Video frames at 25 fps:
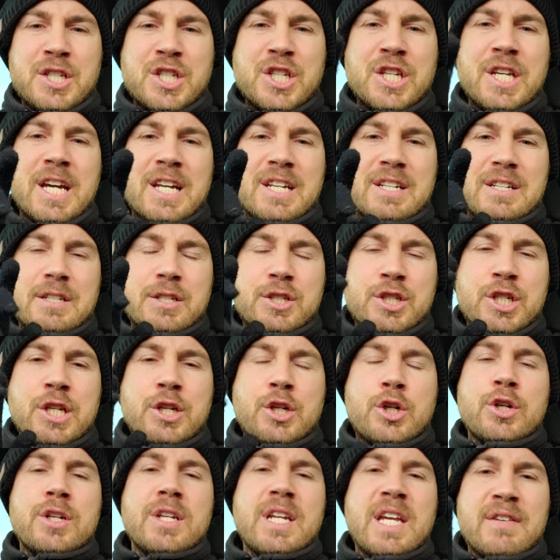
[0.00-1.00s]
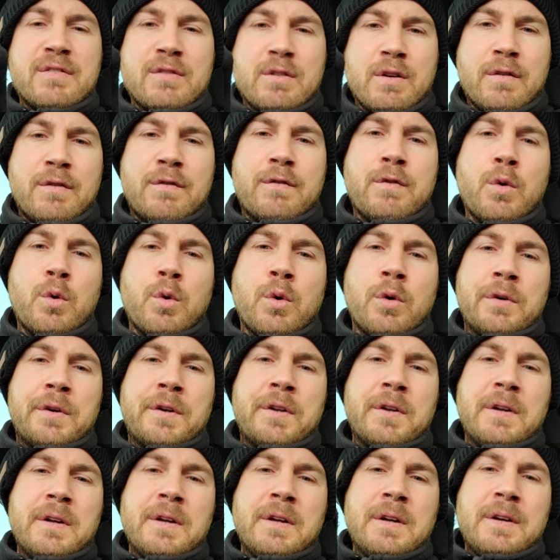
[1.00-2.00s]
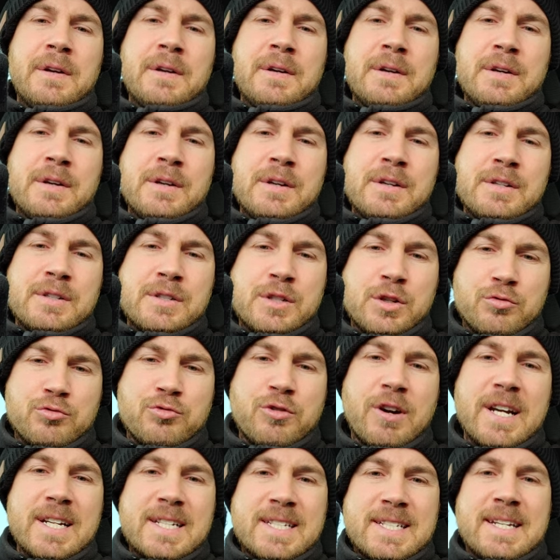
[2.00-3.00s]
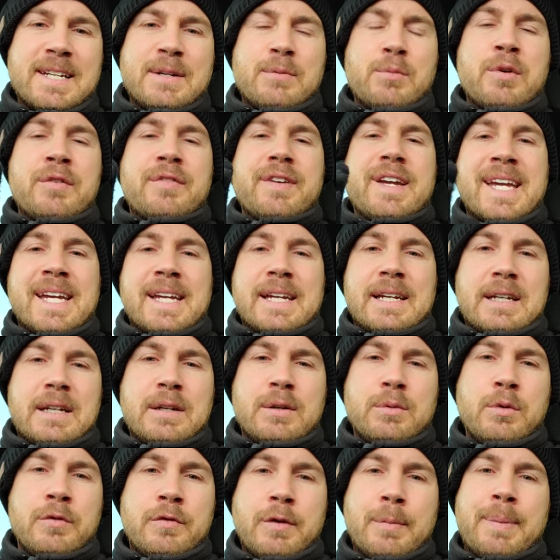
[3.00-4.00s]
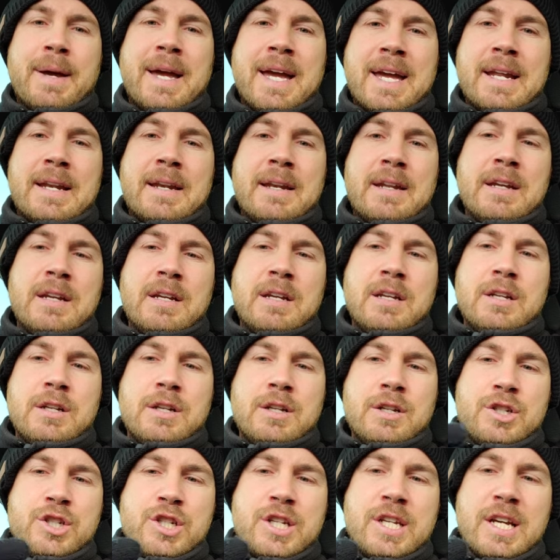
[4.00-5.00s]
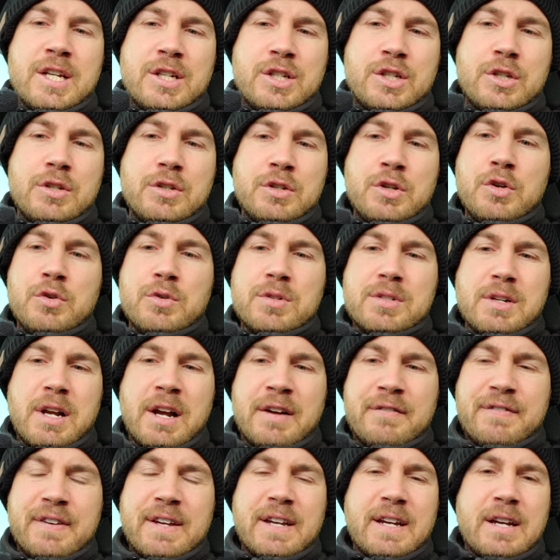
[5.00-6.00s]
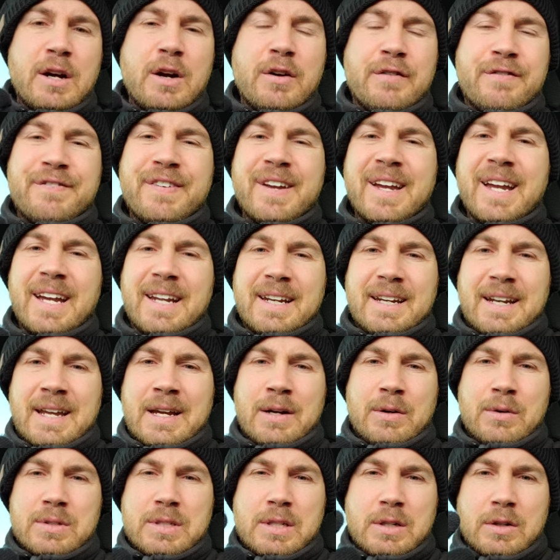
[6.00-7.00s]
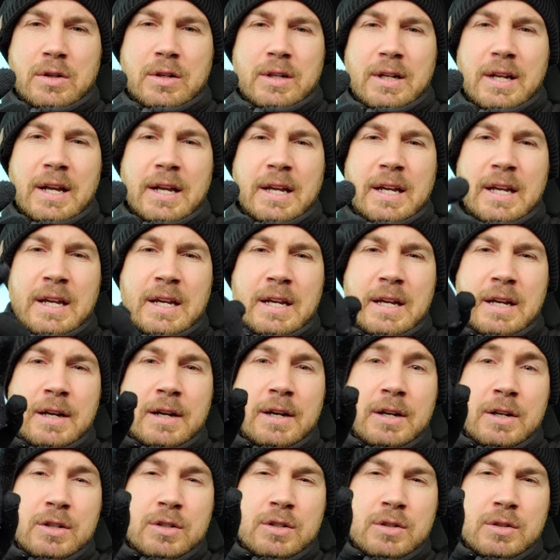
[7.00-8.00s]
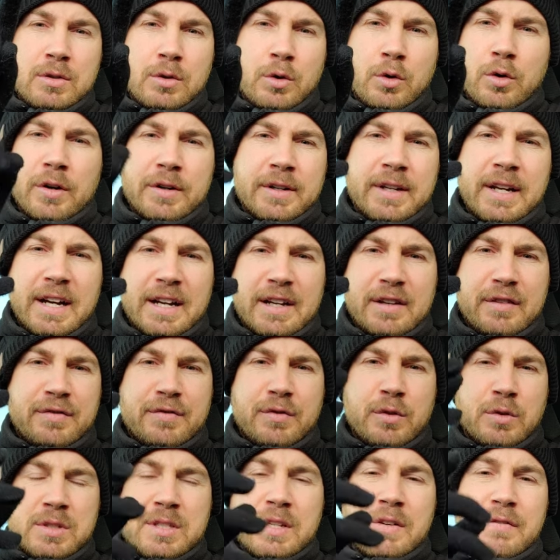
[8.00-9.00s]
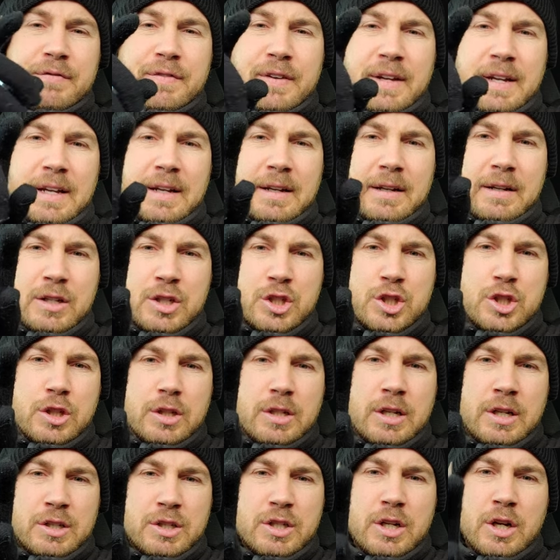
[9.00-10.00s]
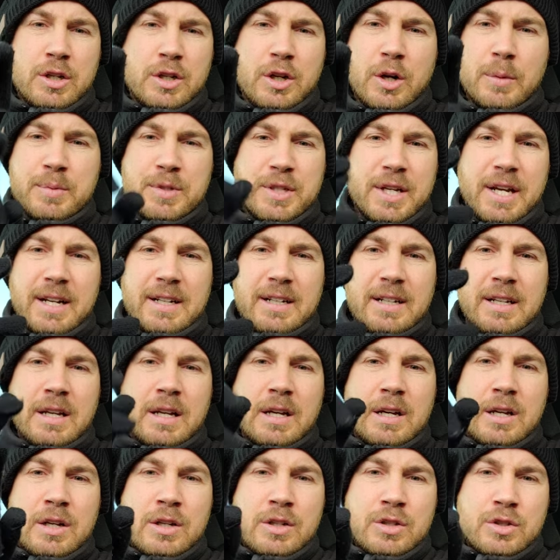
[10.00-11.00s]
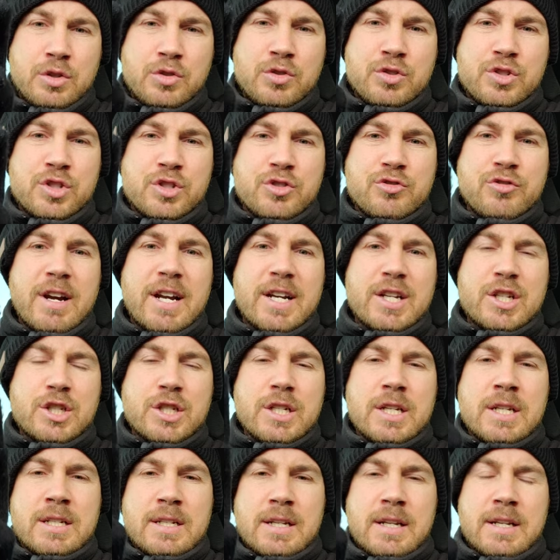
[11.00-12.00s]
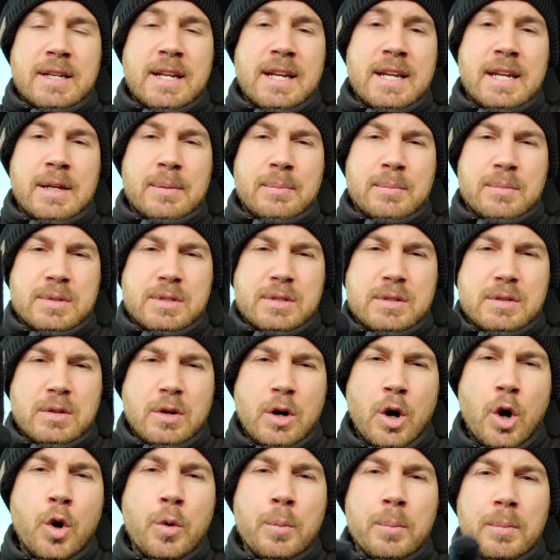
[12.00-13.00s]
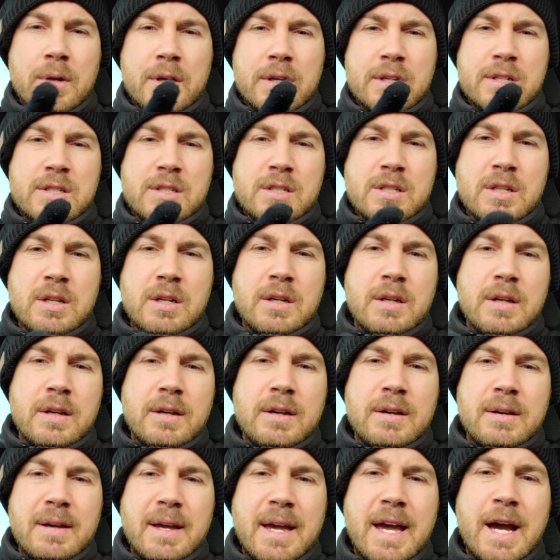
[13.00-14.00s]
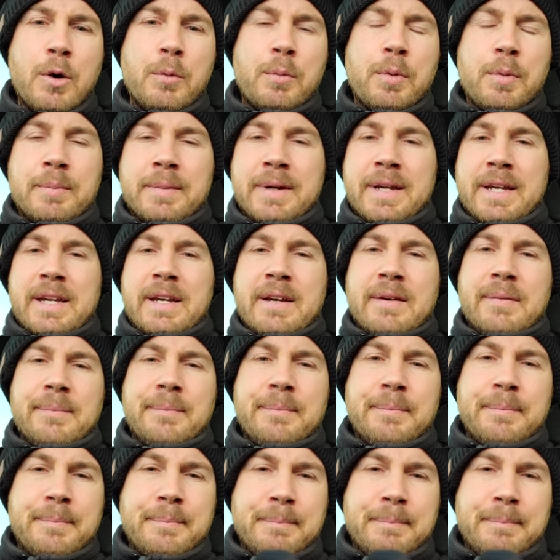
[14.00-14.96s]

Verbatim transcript: She had she couldn't even afford to write it with ink with a pen. She had used, I think, her fingernails. It looked like, or a knife or something, a sh- a sh- an object, to scratch in the names "homeless," "help me."